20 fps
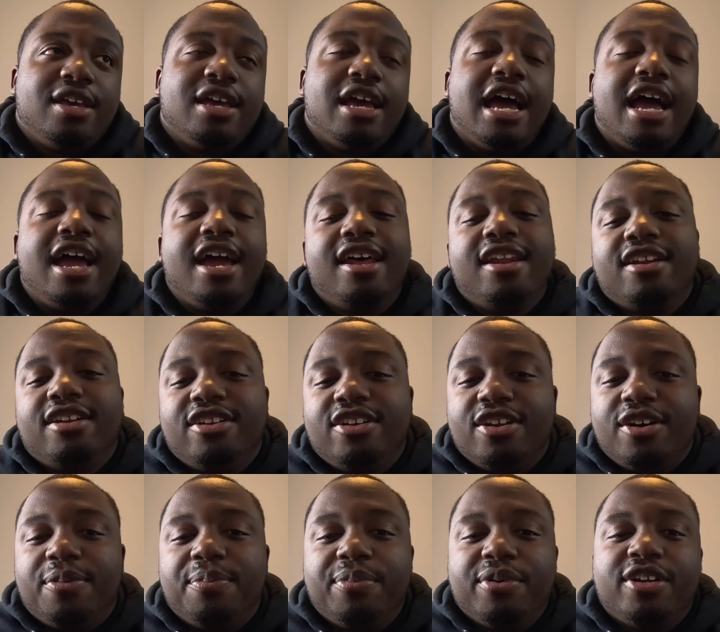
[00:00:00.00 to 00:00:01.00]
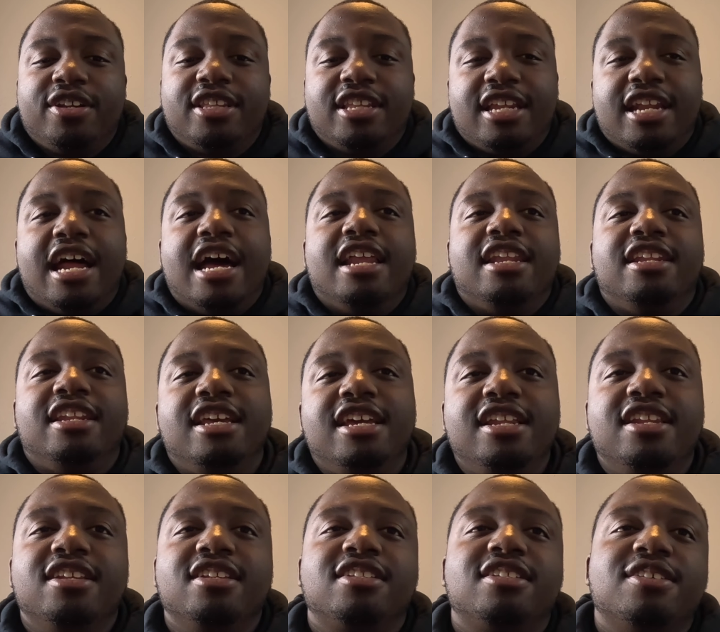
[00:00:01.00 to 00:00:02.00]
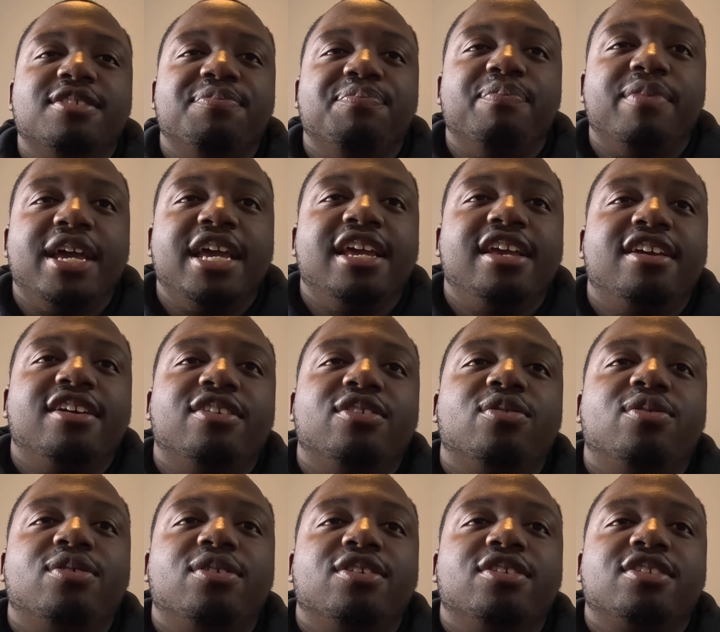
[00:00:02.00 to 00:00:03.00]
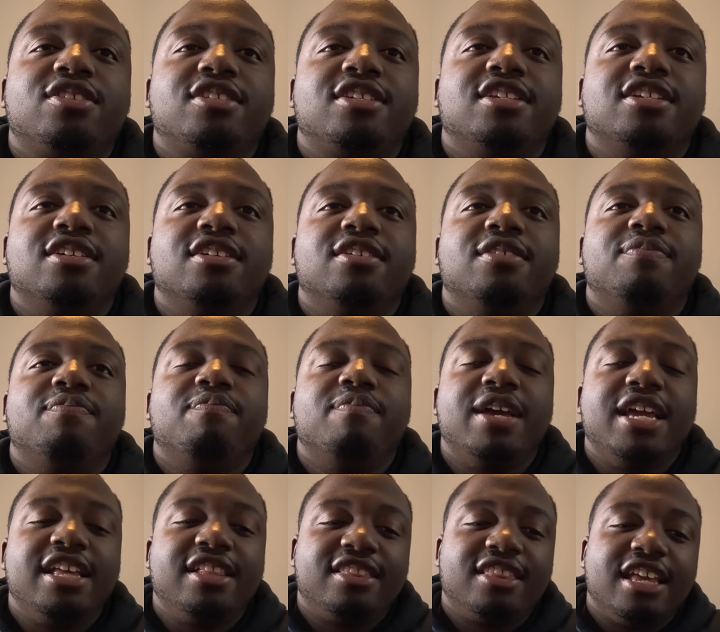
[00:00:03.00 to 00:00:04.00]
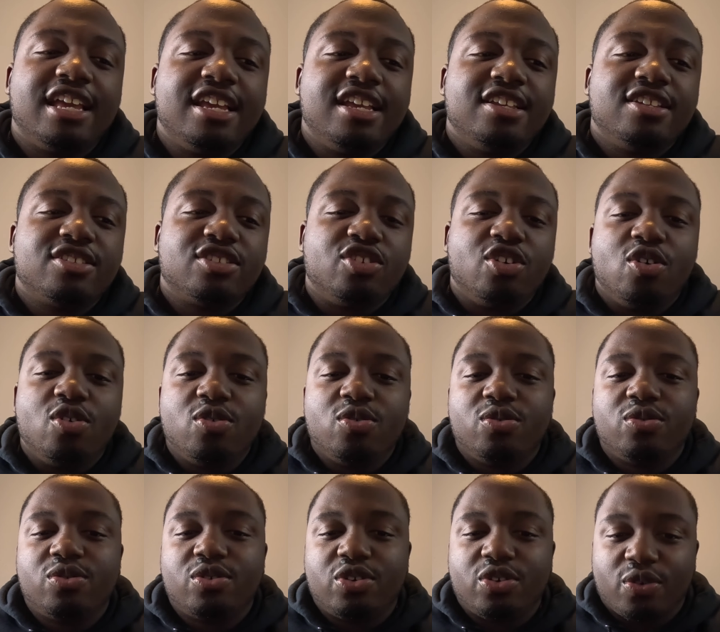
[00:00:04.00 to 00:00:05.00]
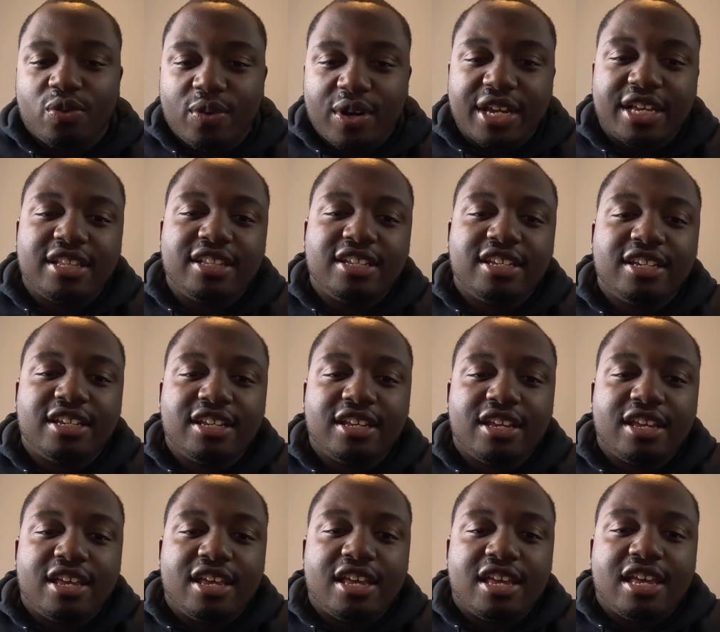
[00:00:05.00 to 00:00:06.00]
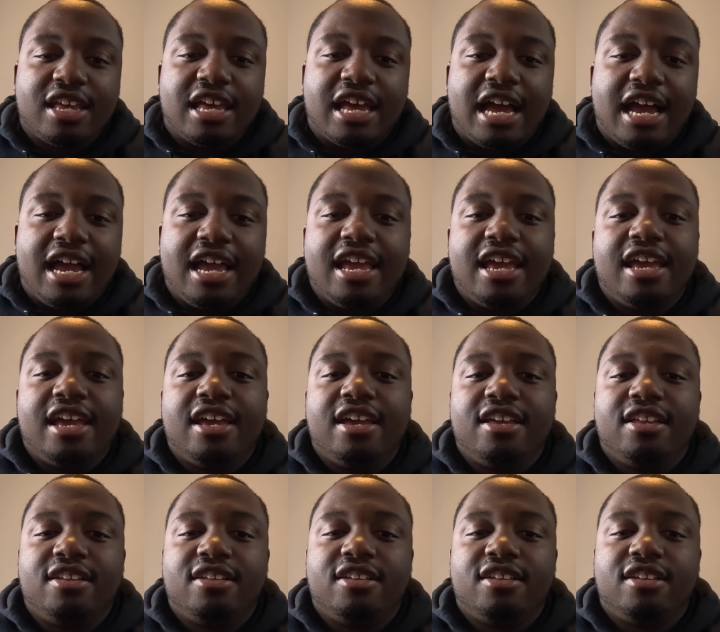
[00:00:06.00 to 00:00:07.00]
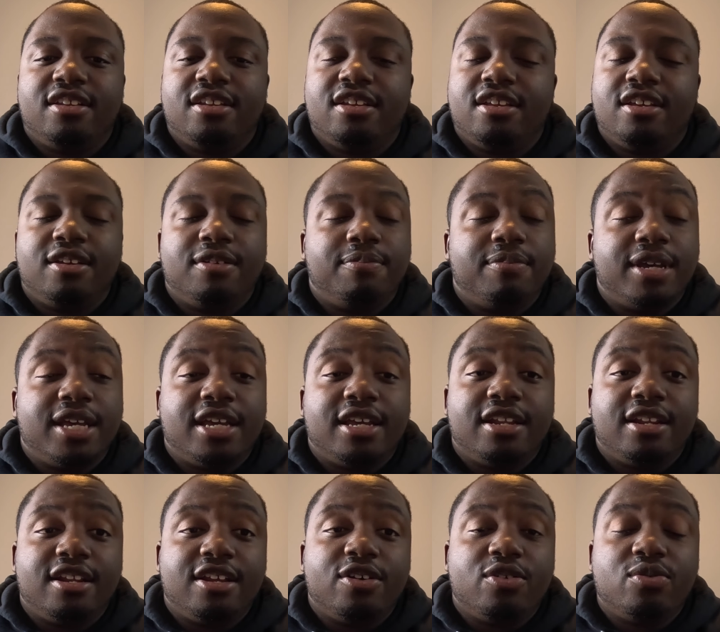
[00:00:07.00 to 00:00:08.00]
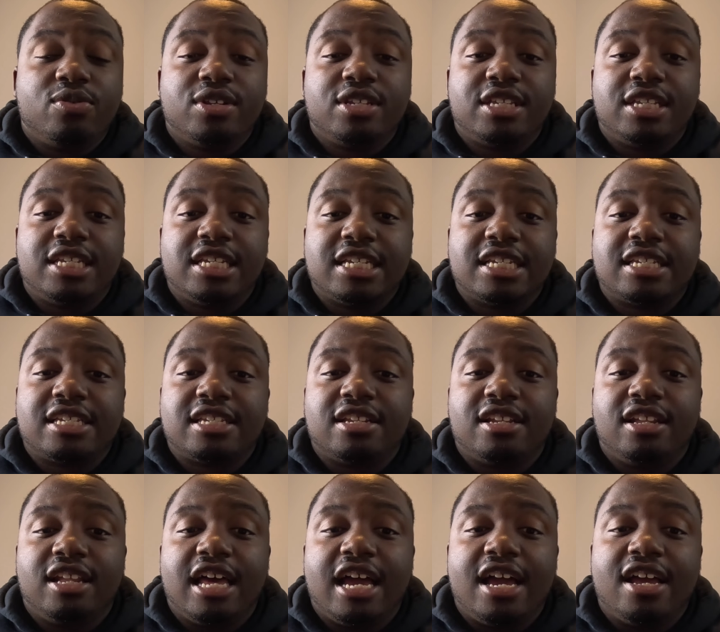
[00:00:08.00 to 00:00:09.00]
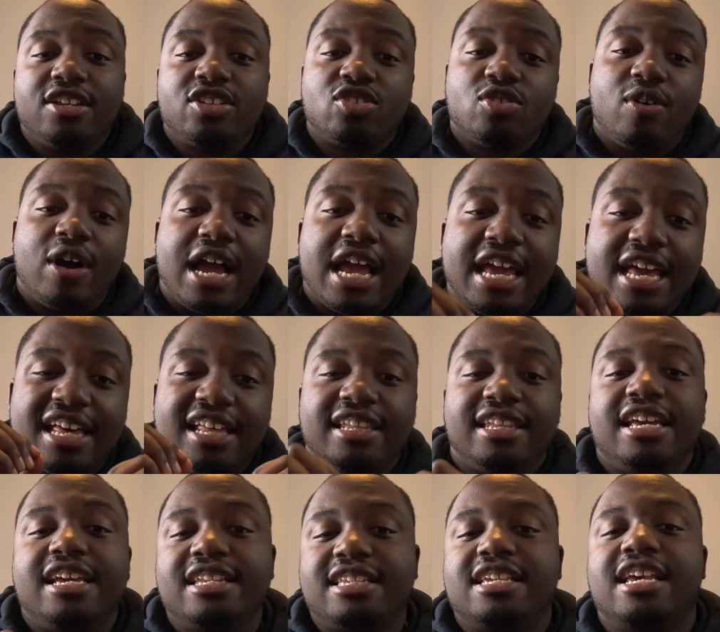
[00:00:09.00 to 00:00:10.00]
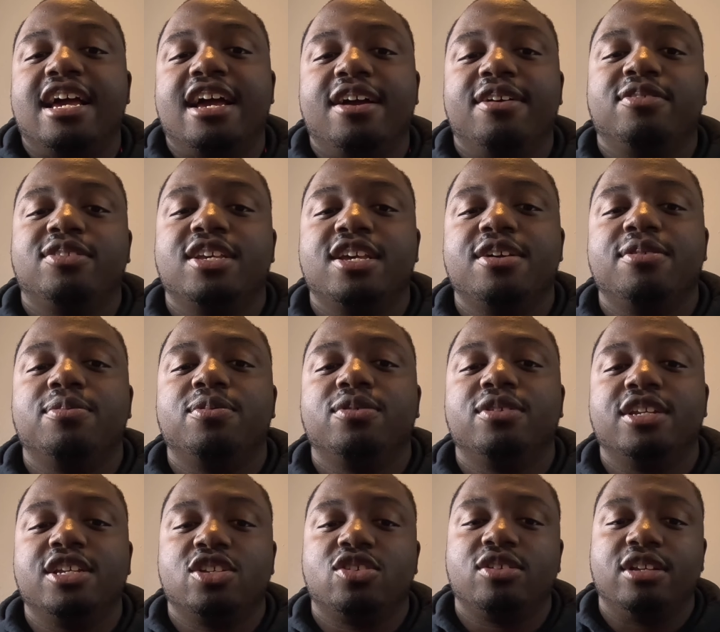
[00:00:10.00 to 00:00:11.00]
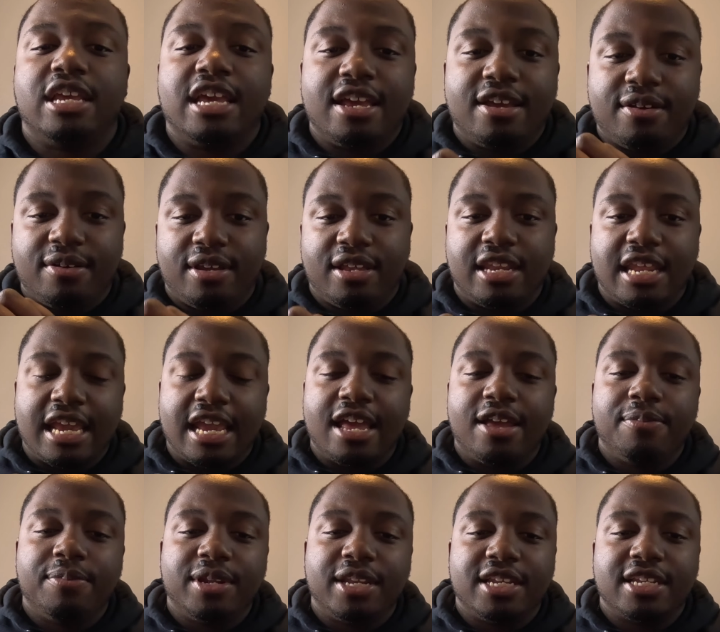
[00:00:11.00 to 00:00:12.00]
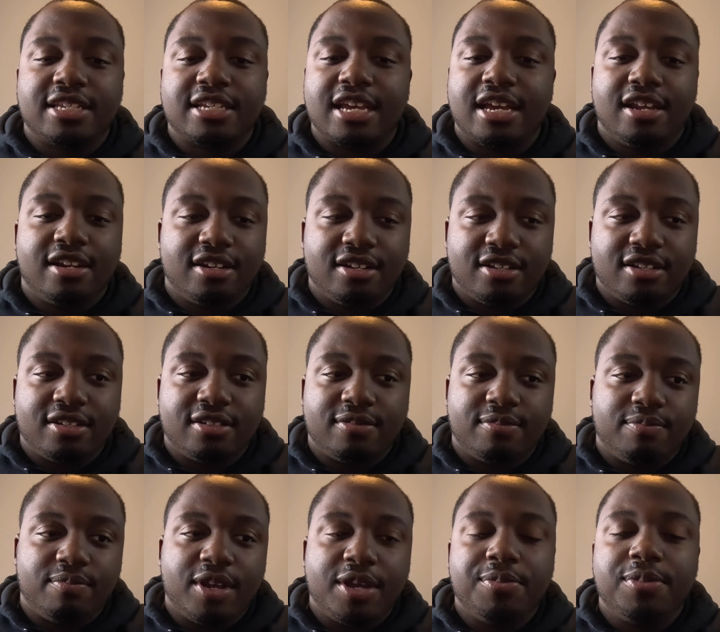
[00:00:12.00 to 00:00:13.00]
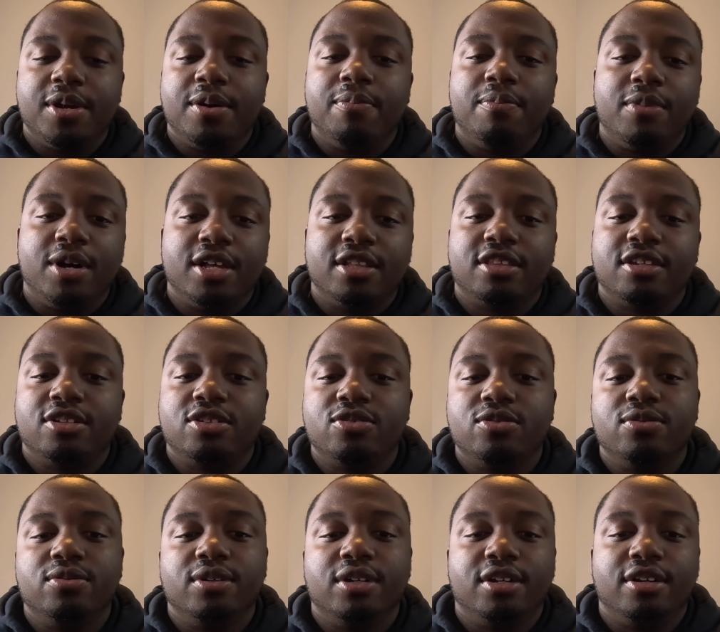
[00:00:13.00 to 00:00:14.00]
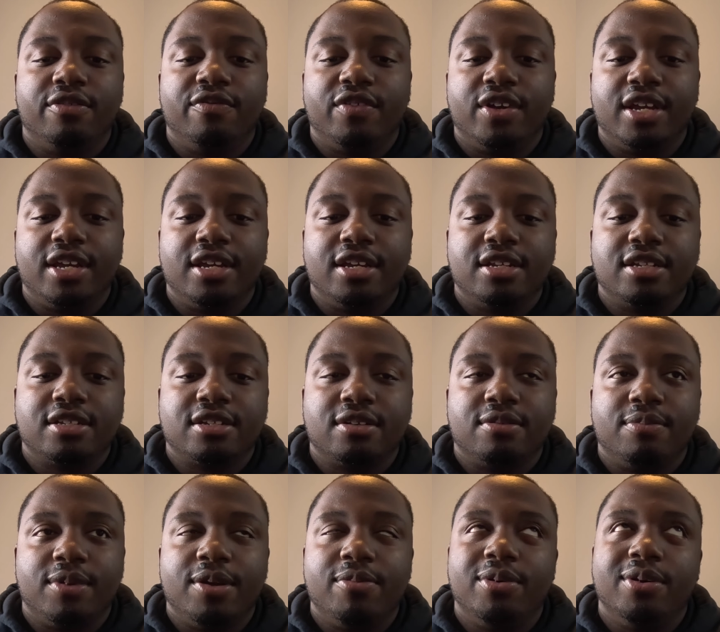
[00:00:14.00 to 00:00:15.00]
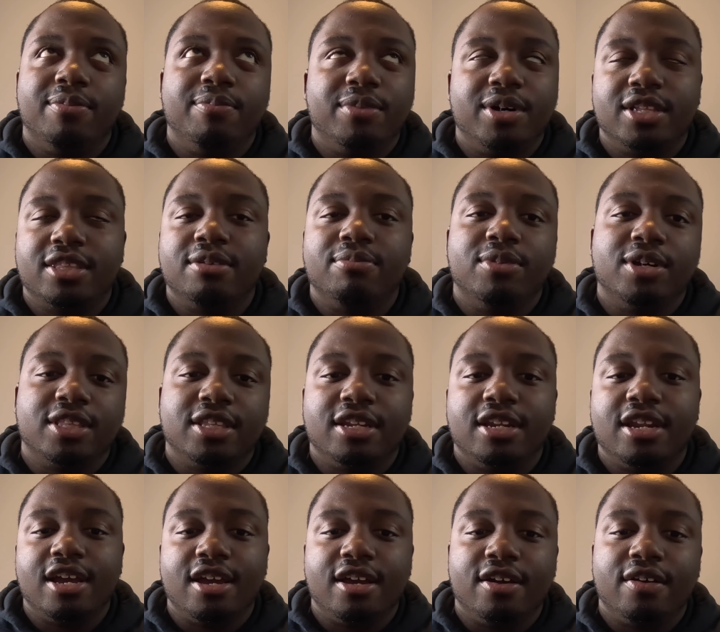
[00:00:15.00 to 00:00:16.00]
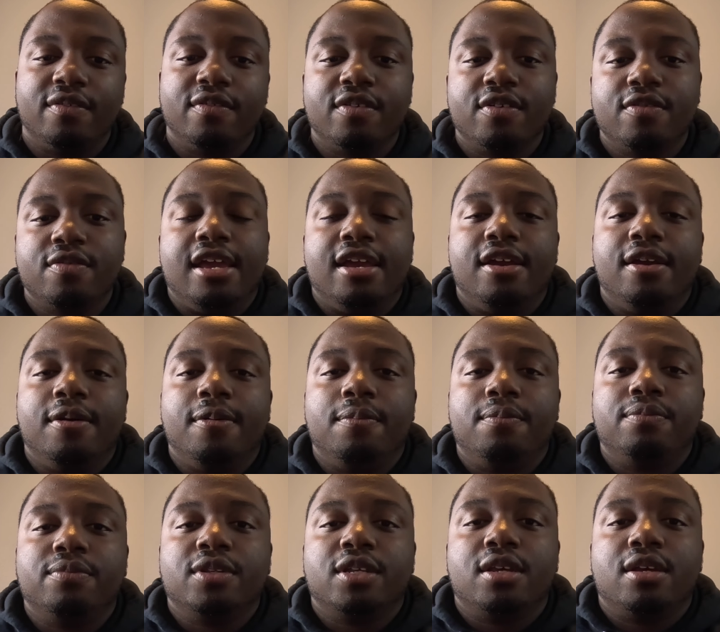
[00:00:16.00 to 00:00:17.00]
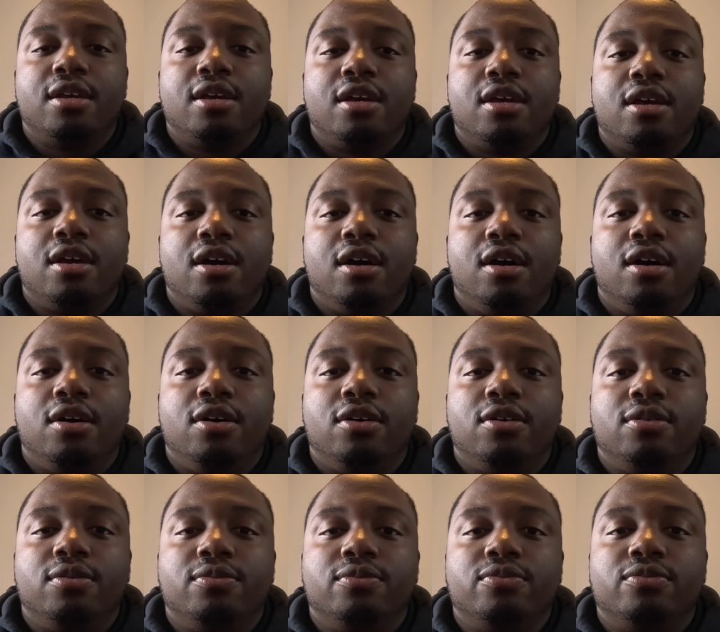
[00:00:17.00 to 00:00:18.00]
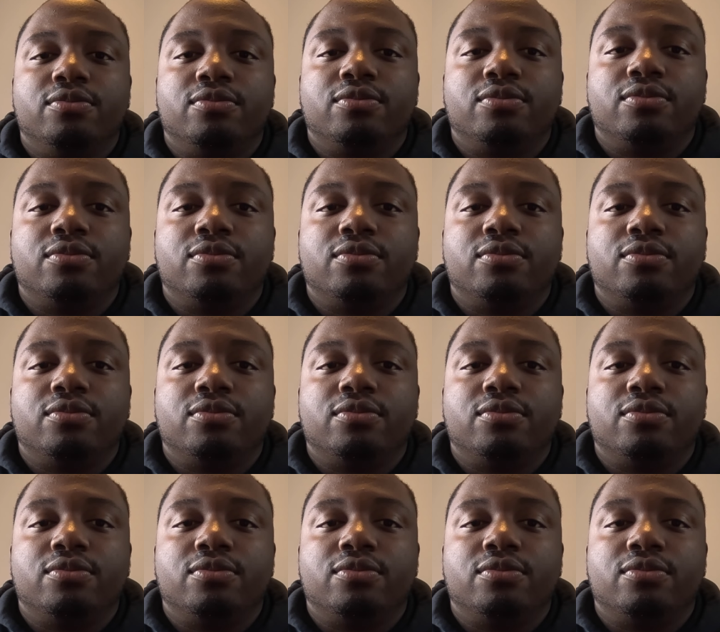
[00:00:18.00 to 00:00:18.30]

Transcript: I had a number that I needed to make in order to make things go correctly. I had man, it was just a lot. So I had that timetable. This gave they gave me this kind of maybe a month or two in advance, maybe a month, a month half, and um,